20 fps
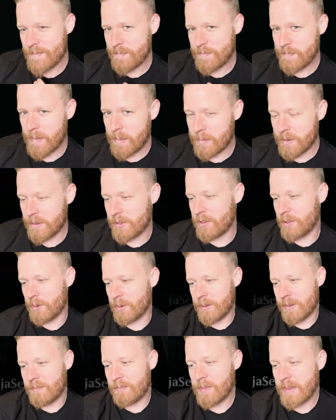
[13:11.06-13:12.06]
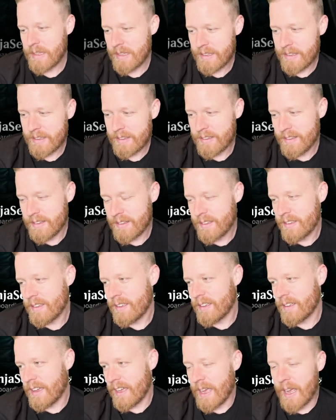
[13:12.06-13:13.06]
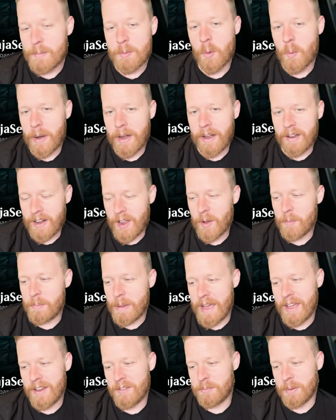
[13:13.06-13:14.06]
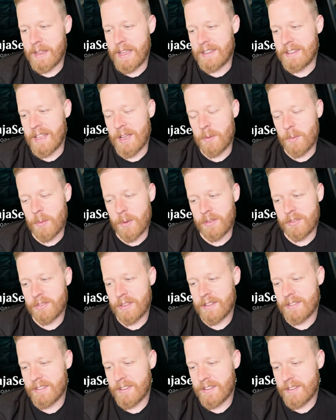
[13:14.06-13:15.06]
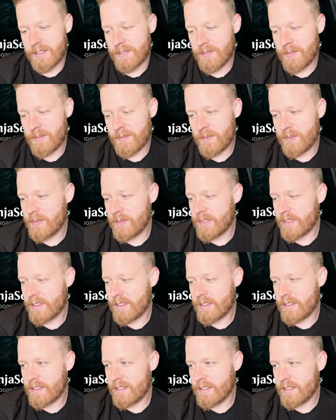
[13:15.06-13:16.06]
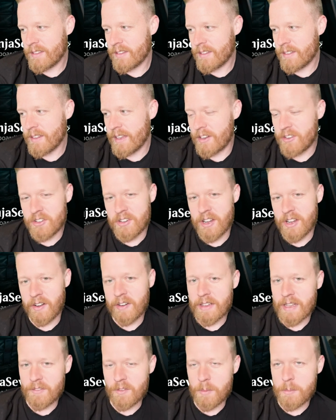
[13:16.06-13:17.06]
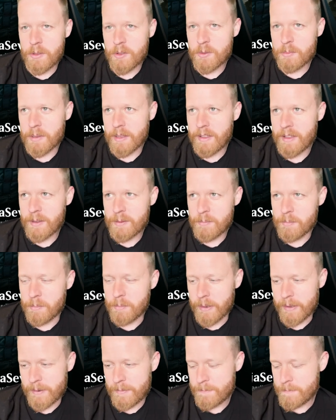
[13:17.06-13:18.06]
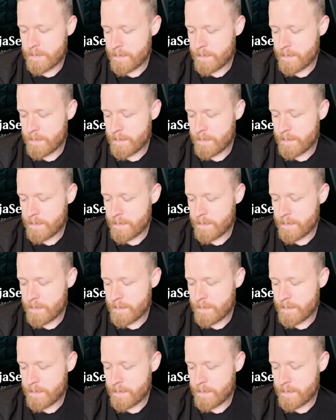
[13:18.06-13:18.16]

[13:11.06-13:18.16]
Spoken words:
I'm gonna do it. I'm aware how bad of playing that was. That's like legendary level misplaying, but